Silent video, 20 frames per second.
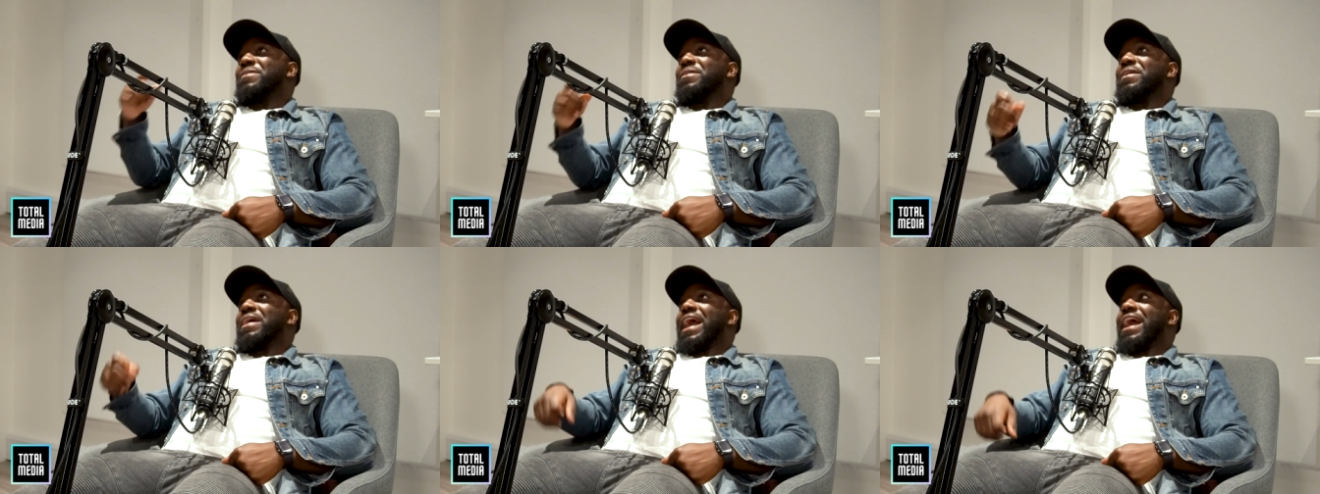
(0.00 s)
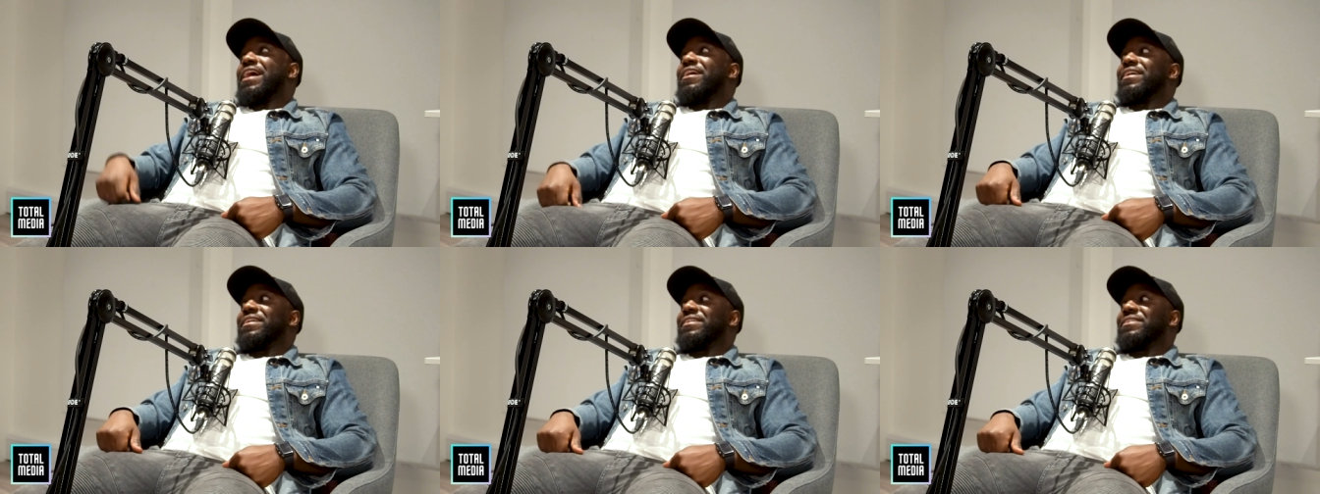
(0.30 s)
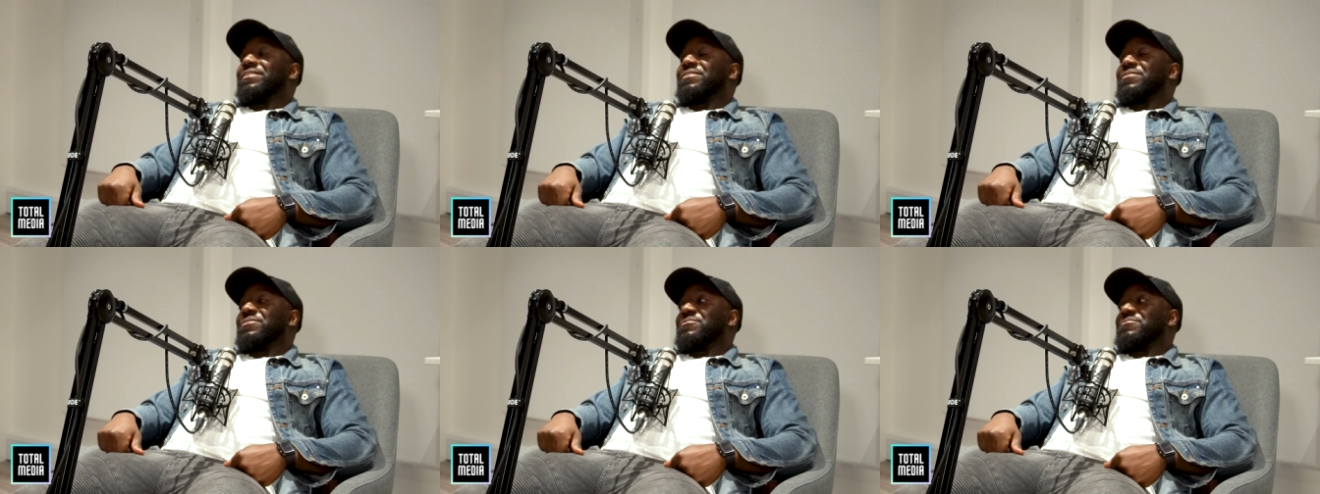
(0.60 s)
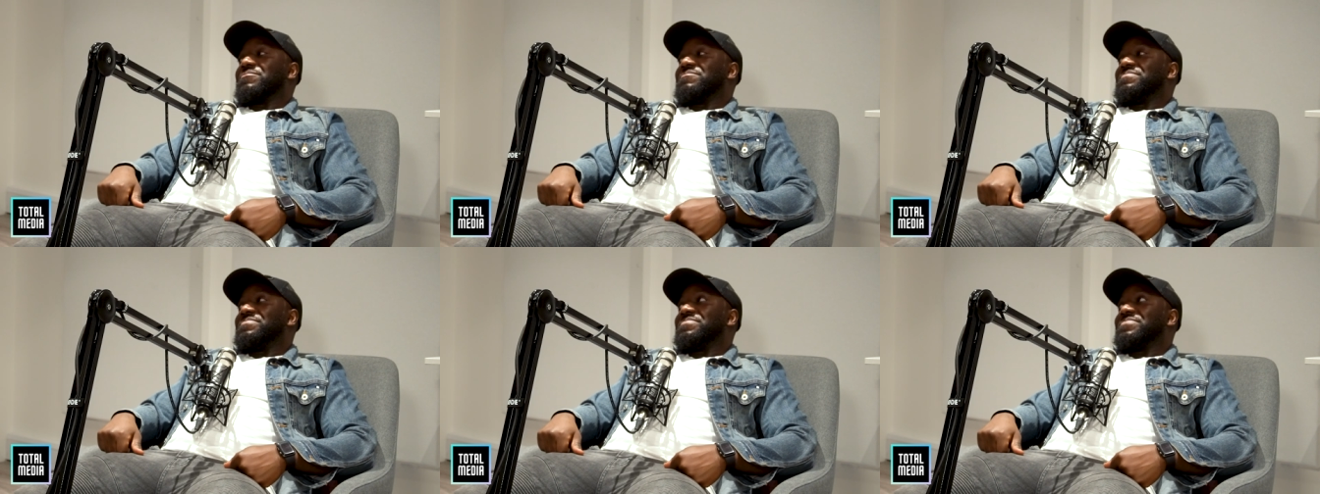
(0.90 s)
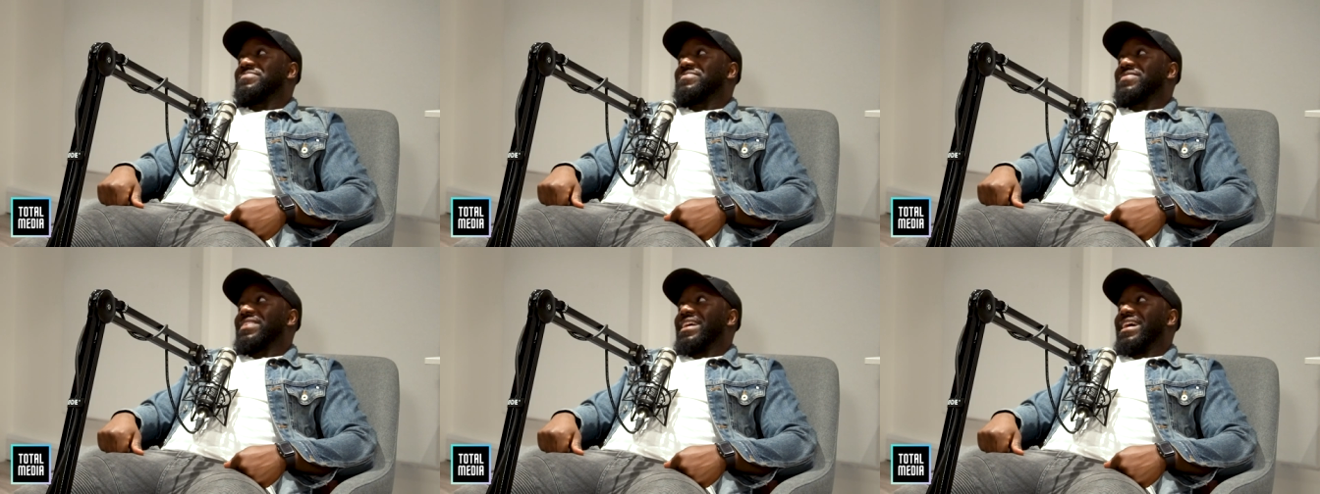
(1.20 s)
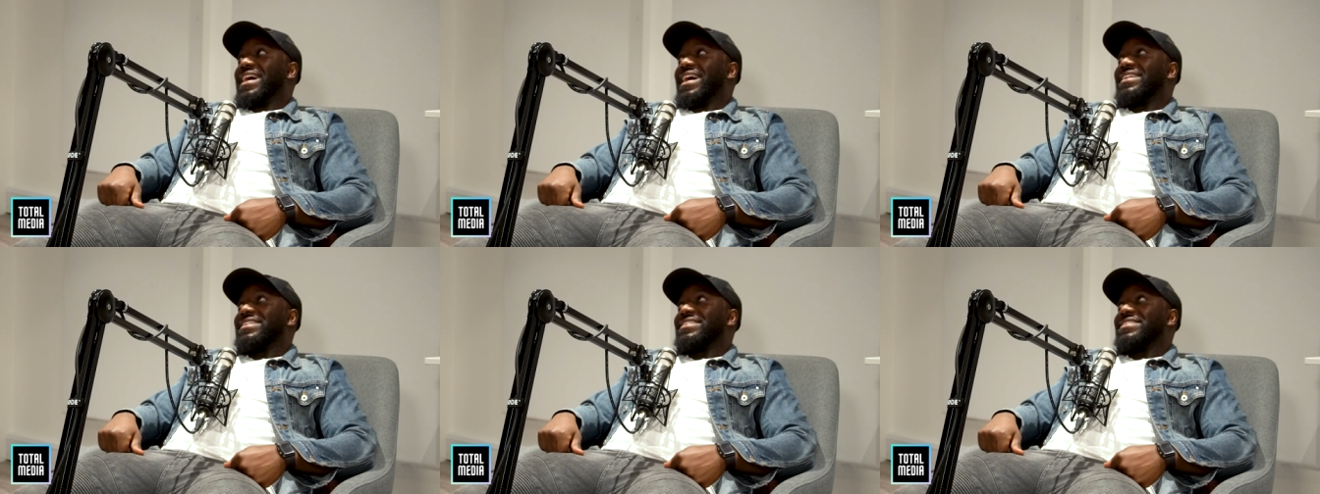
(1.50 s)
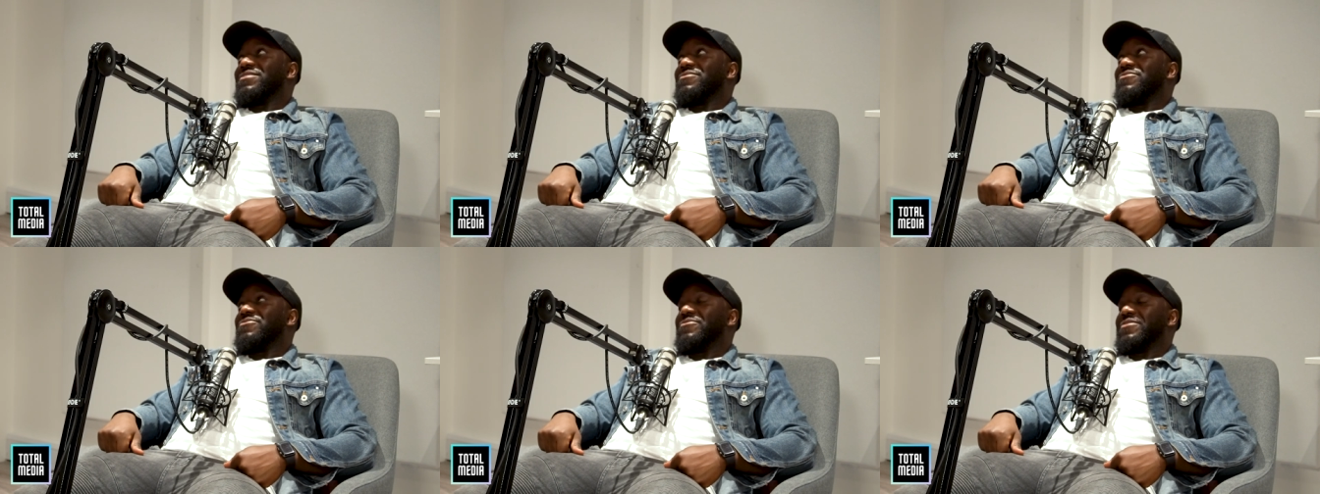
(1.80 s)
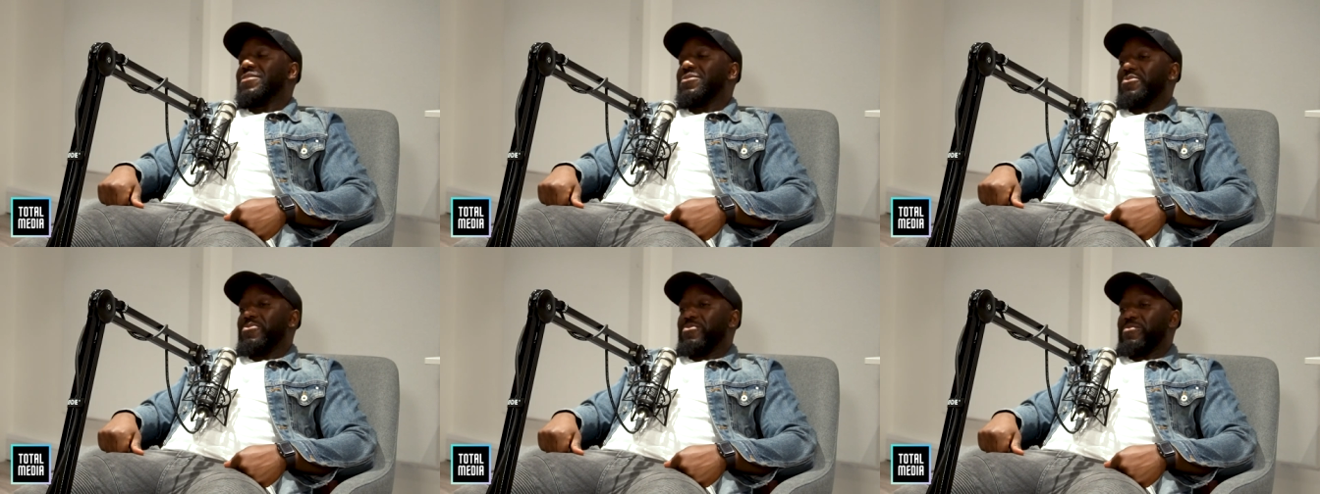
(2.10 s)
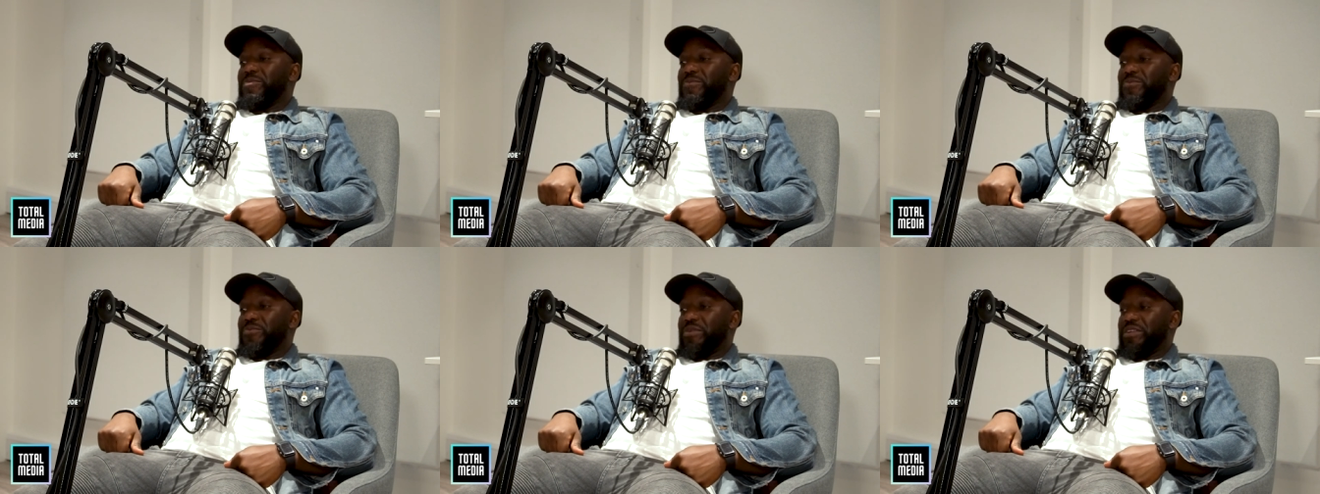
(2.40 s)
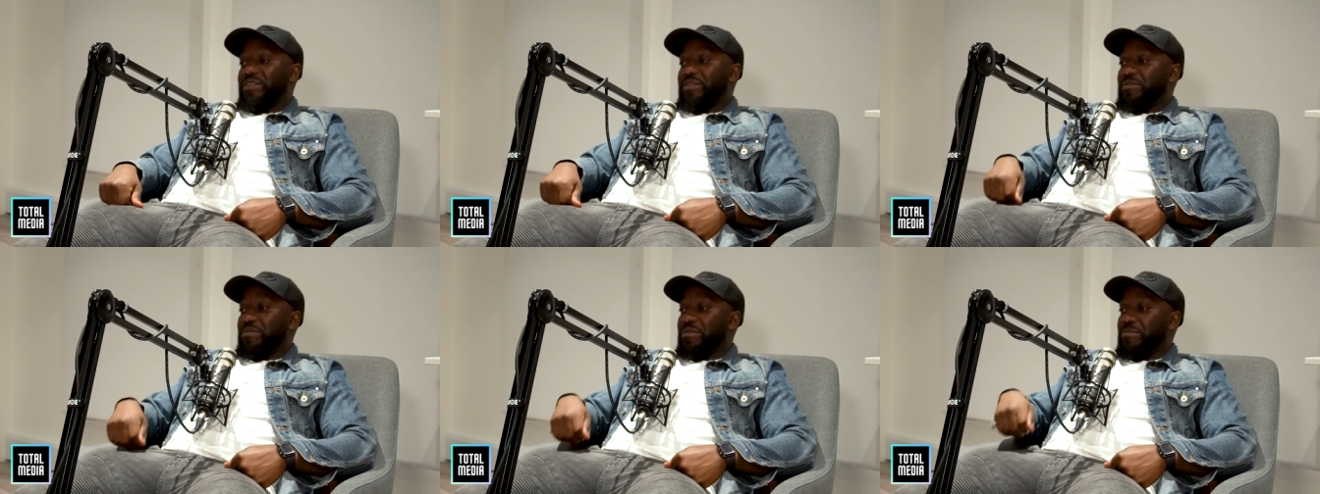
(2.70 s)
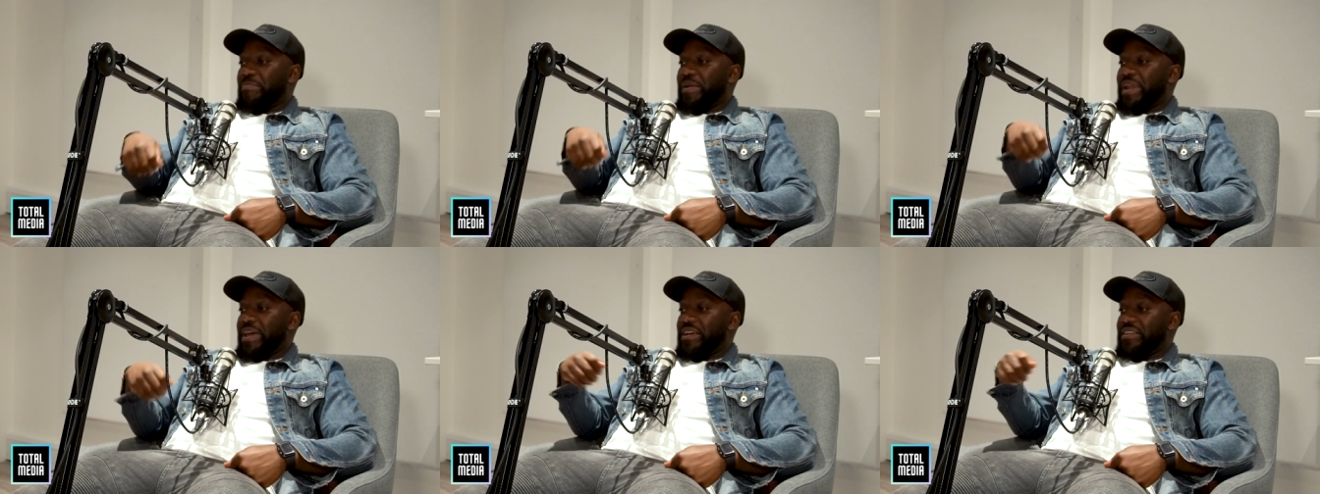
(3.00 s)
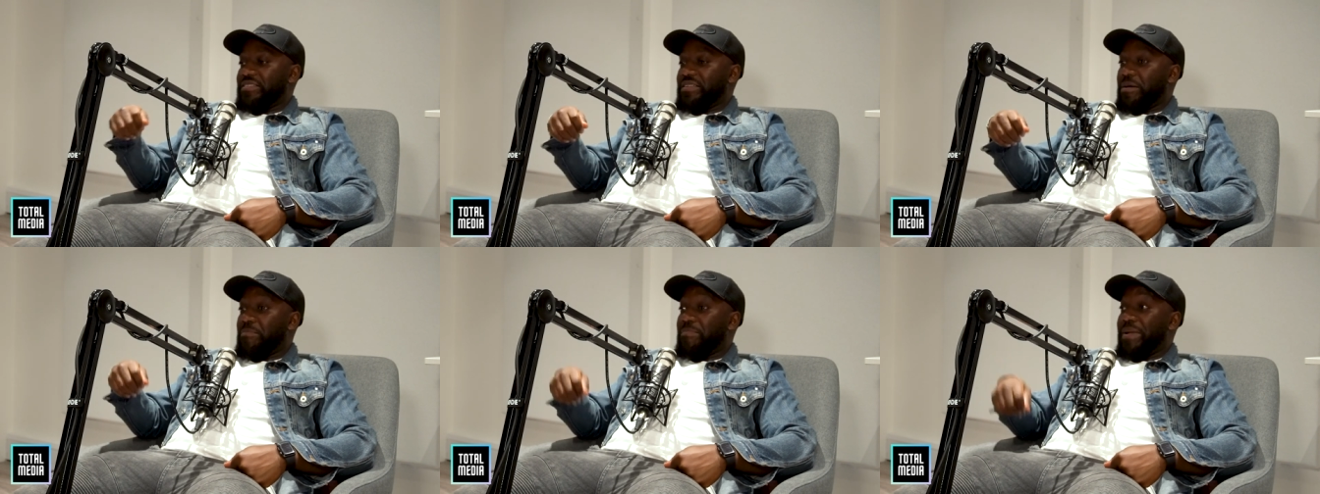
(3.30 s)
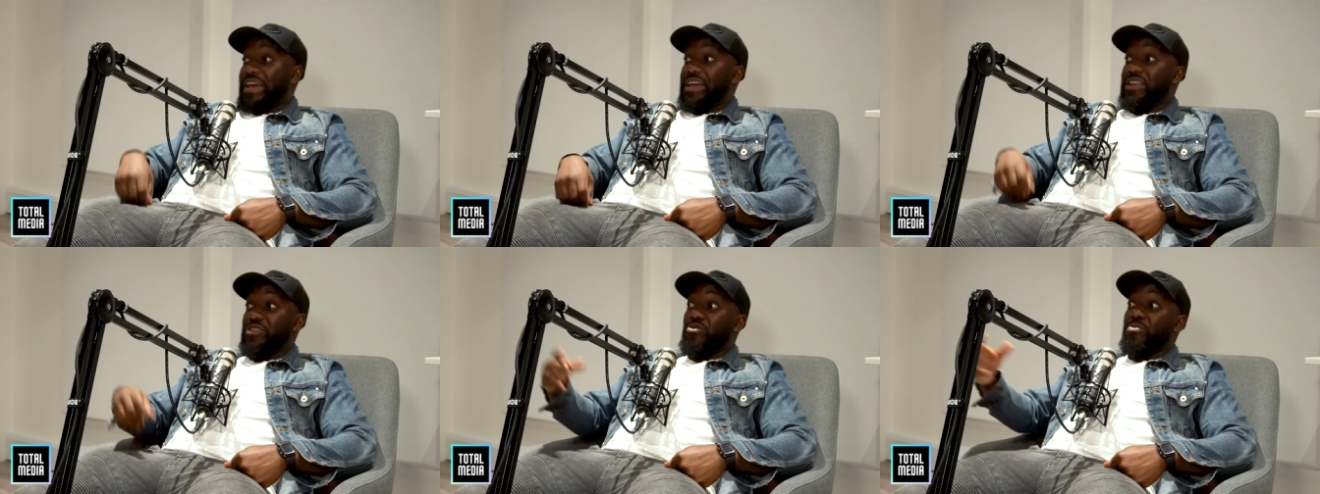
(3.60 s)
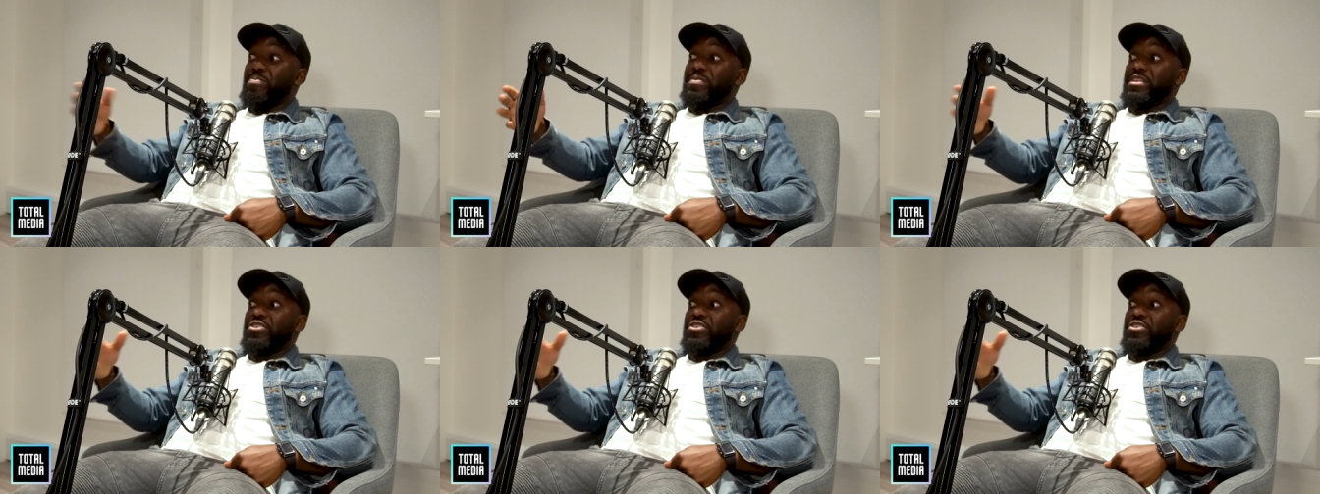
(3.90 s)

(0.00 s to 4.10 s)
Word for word: but how how did it feel when the players that play in your